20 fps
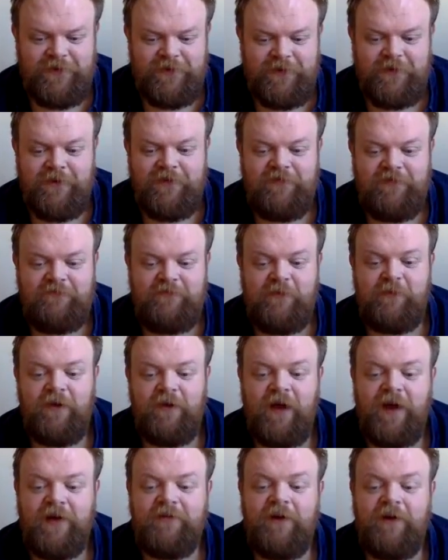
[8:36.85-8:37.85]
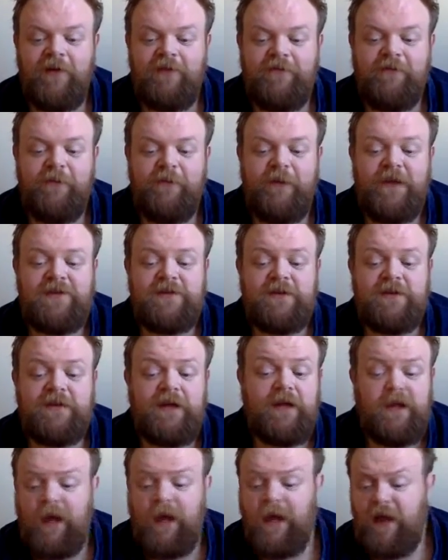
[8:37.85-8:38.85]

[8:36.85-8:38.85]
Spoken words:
the Gryphon replied rather impatiently.